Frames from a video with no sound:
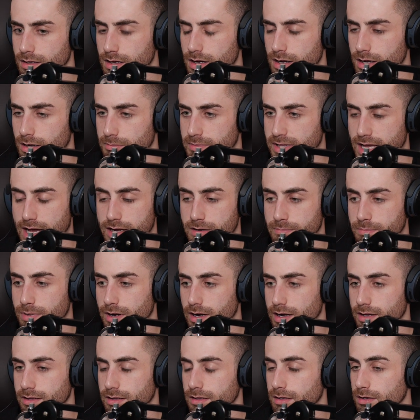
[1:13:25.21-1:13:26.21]
Had a
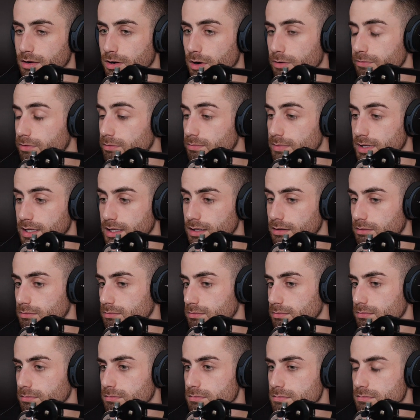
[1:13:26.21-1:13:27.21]
buyer that offered me
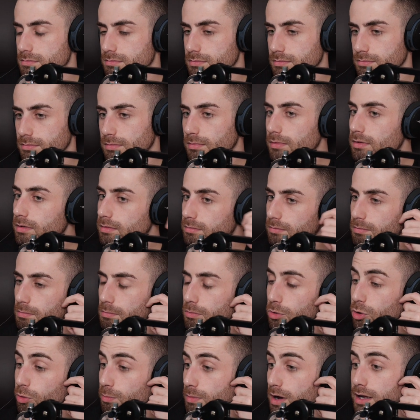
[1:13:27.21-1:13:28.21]

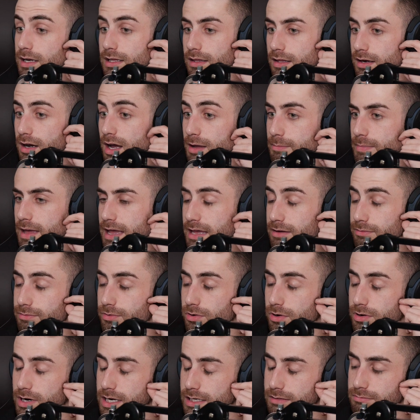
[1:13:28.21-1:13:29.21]
more money than I paid
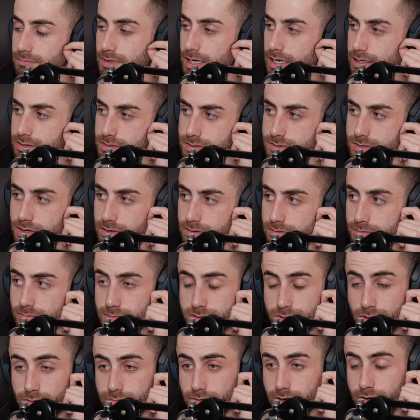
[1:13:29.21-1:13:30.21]
for it. And so it
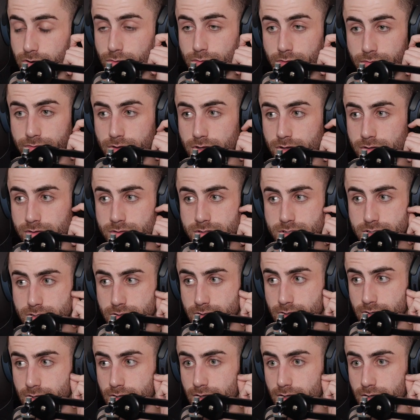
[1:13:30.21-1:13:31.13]
was an offer I couldn't refuse.